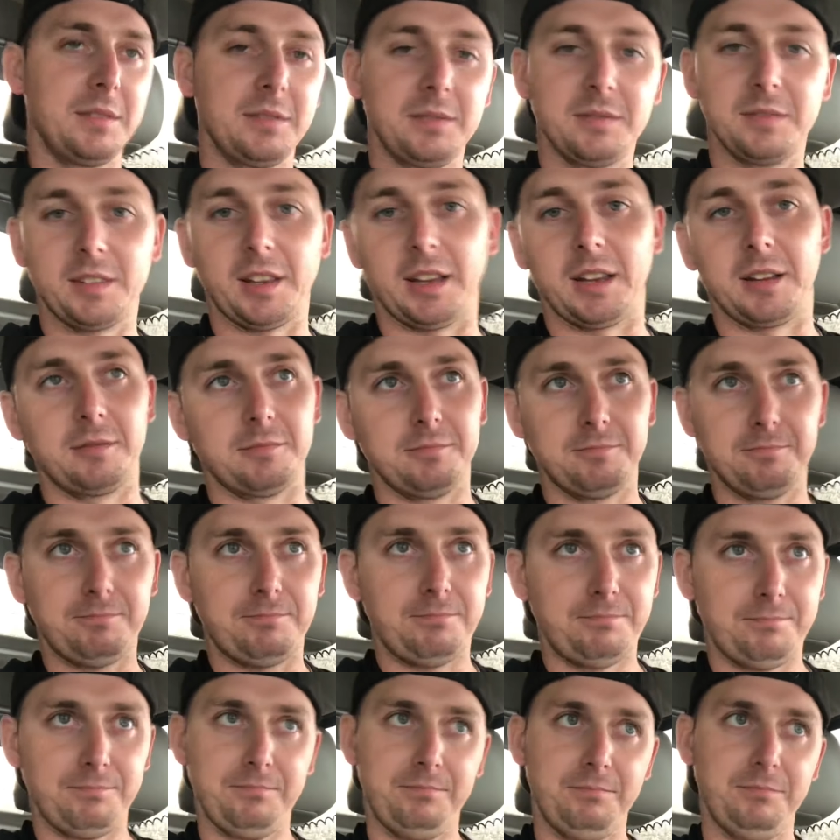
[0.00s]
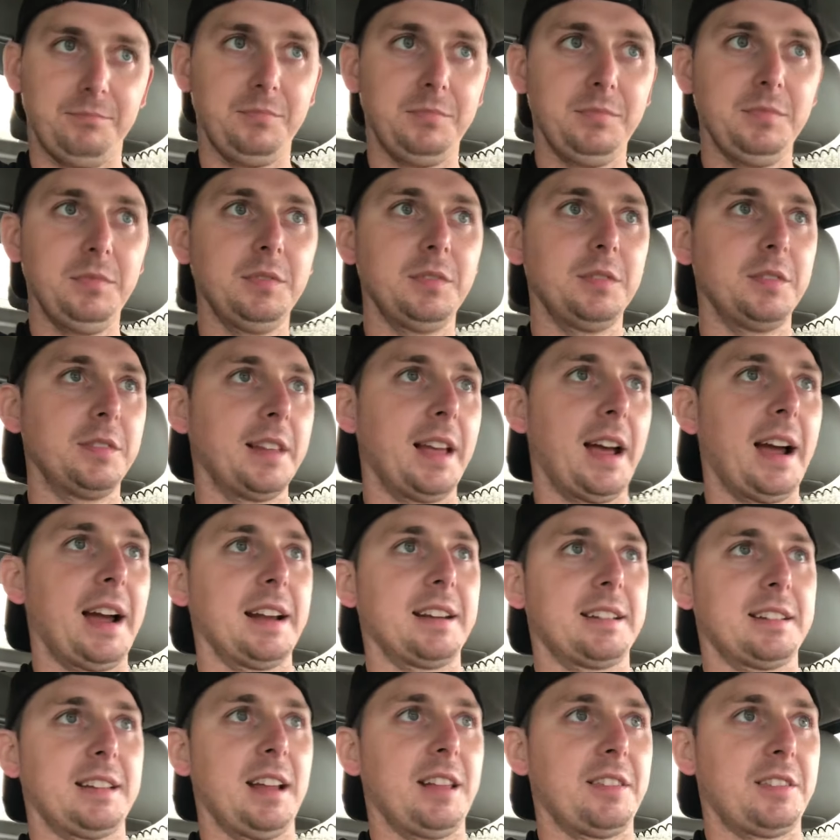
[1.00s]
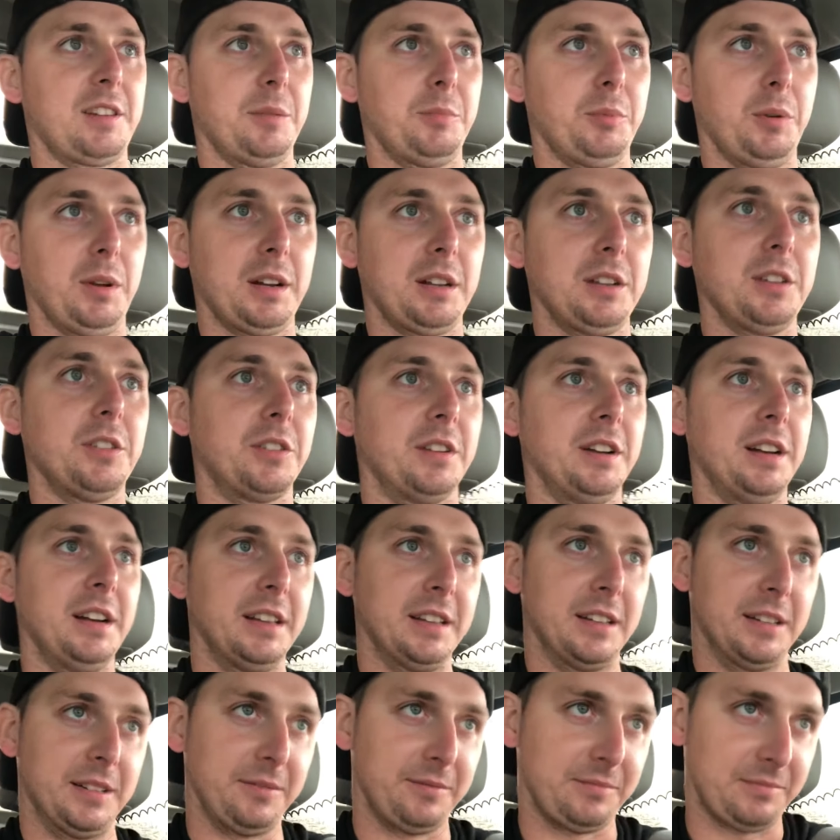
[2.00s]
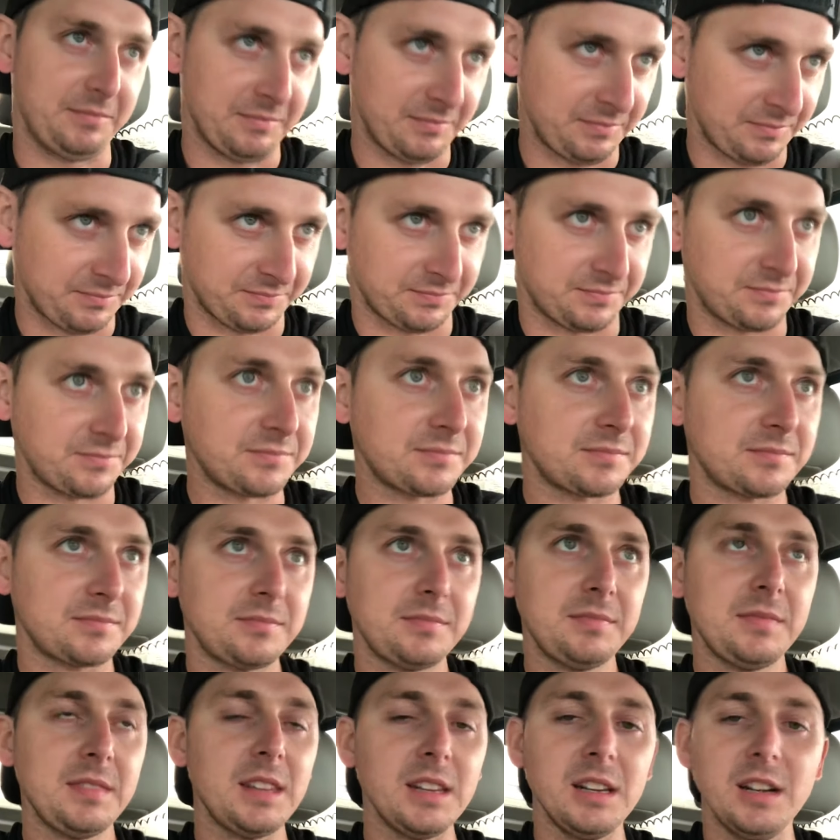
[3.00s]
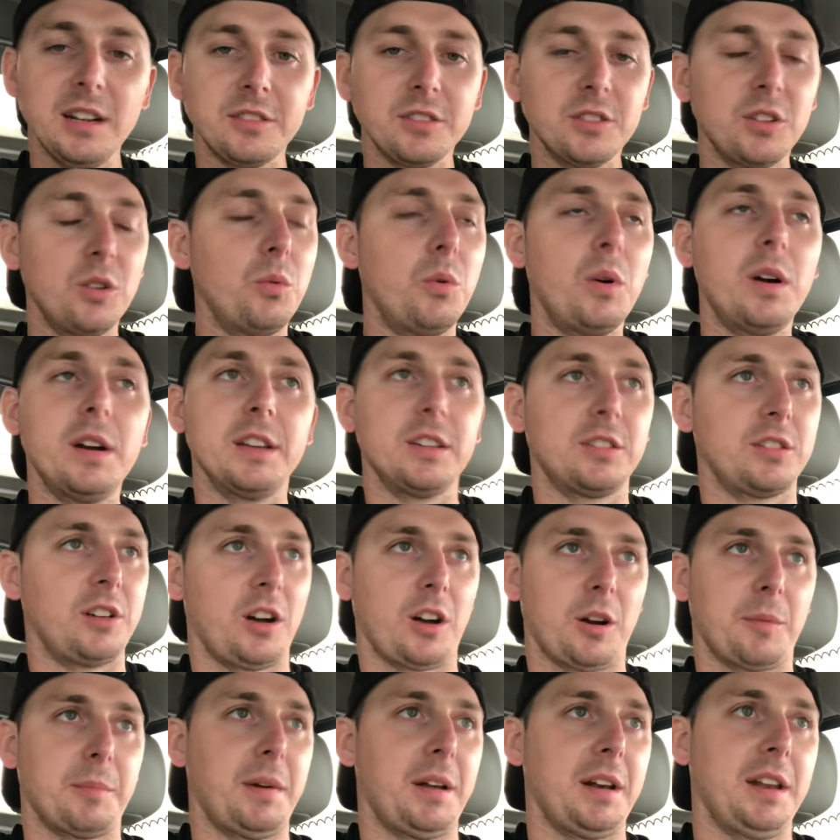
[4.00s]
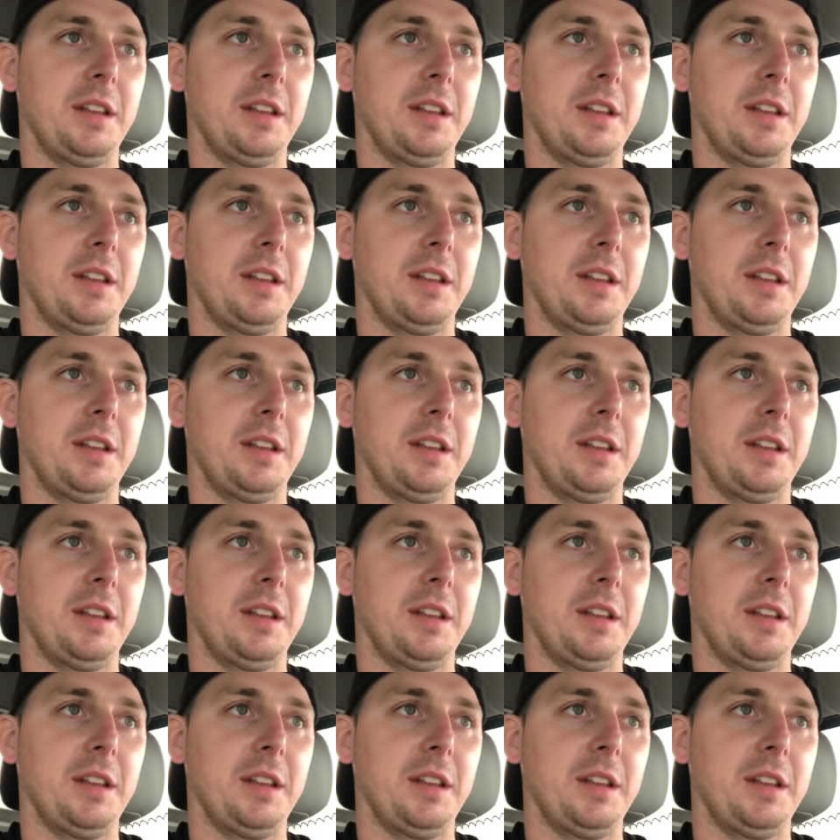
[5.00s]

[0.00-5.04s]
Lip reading: It's like, nice, Anthony Blinken, you're an idiot. He doesn't know what he's talking about.